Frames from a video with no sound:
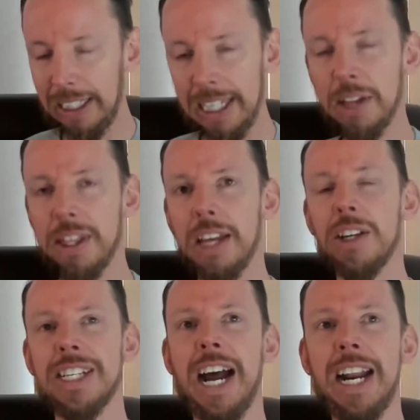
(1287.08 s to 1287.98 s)
the other
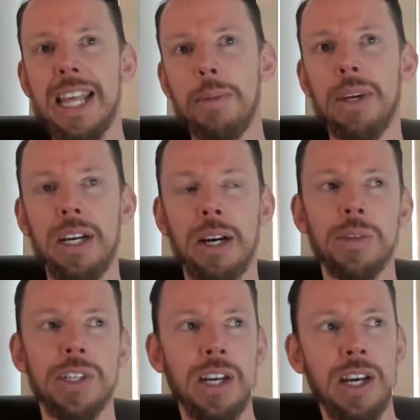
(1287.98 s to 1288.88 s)
side of that
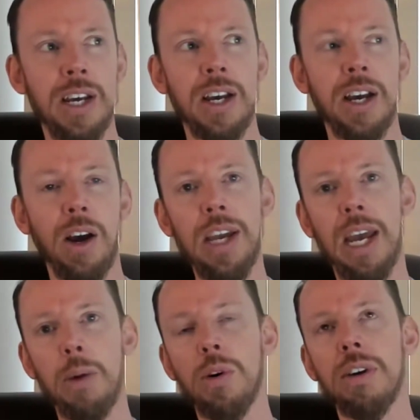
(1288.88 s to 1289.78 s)
becomes,
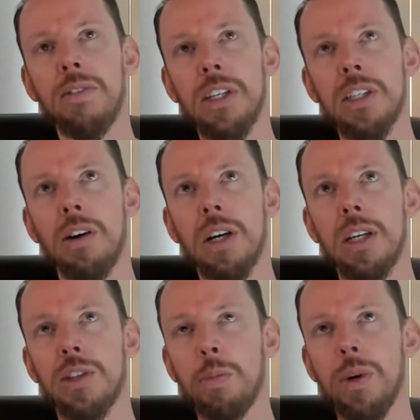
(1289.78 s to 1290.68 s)
okay, well, if it's going
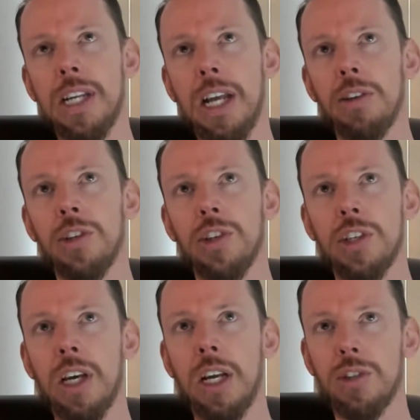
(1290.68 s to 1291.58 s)
to super intelligence
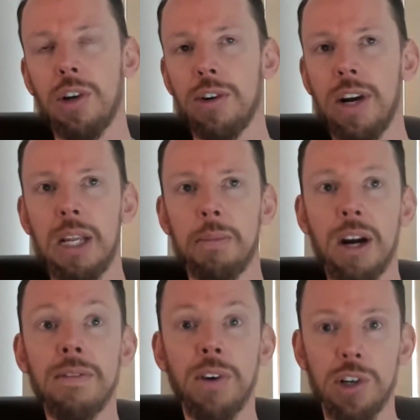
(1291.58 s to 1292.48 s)
is going to start creating
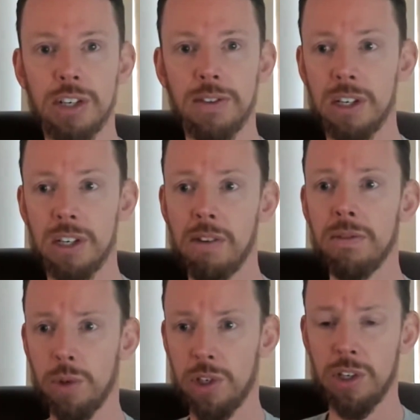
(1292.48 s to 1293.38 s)
better versions of itself,
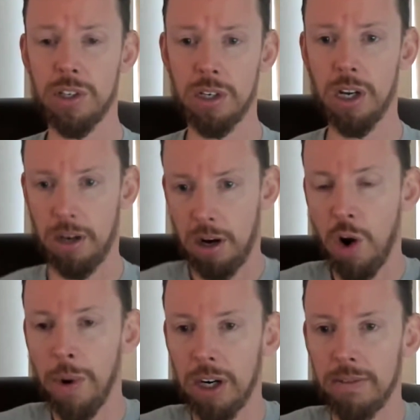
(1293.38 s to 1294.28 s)
which is a
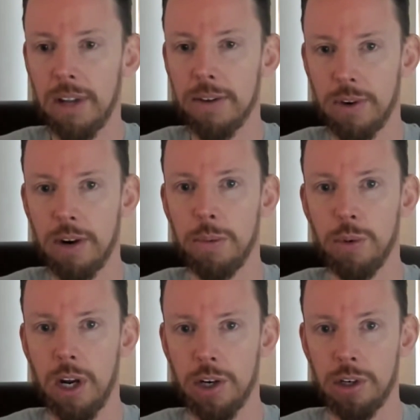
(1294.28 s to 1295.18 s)
hallmark of life, right?
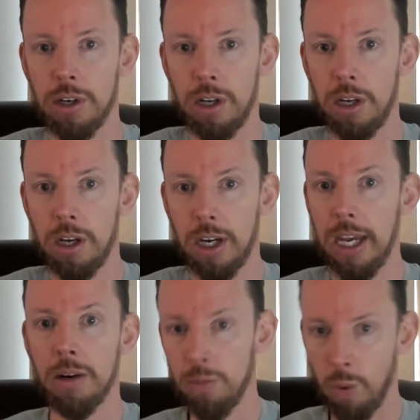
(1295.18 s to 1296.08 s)
Reproduction.
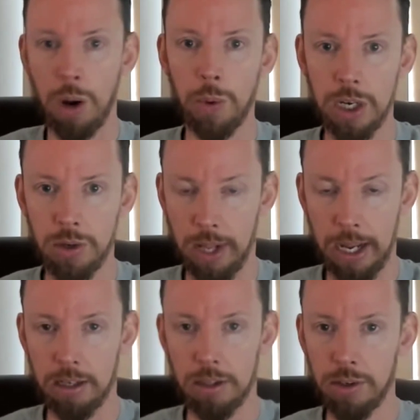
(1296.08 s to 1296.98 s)
Again, why would it do
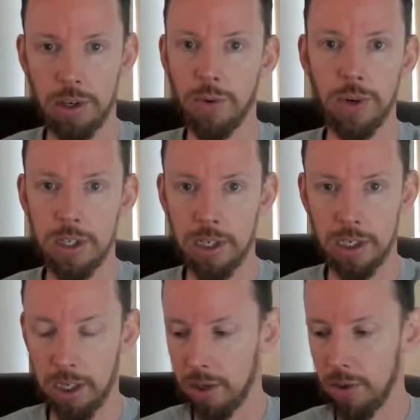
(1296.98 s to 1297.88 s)
that? There's no reason
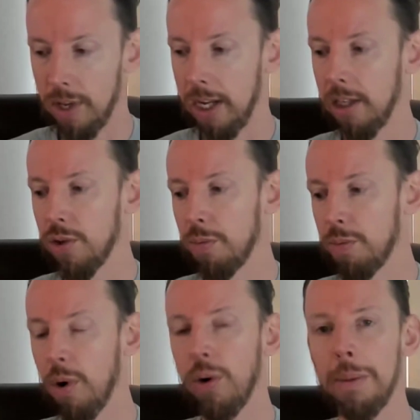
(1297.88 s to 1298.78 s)
it's going to do that unless you
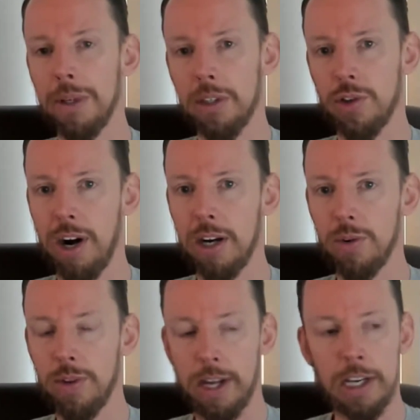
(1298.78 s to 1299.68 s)
program it to try and
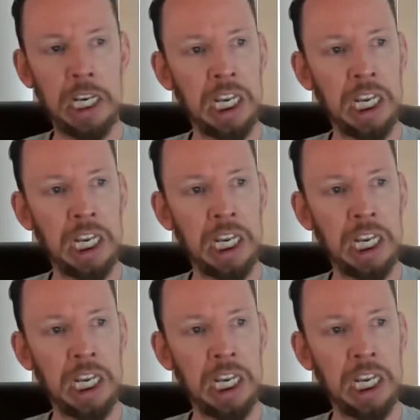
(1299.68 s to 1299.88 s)
do that.